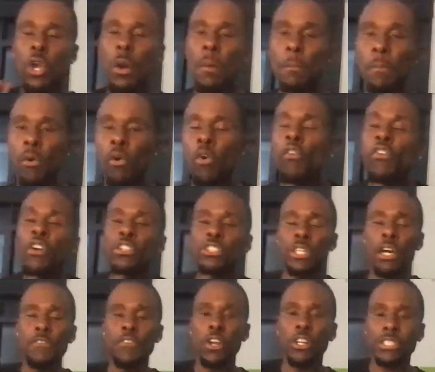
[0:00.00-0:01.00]
movers,
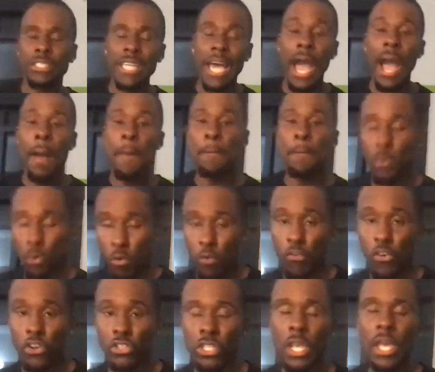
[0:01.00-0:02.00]
of your top
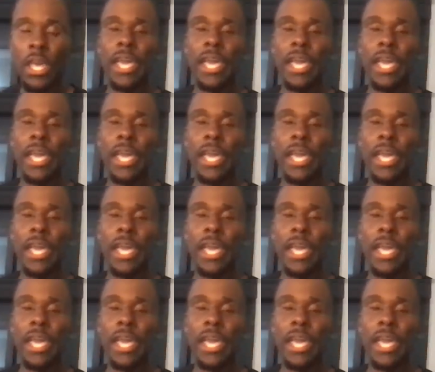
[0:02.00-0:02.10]
movers.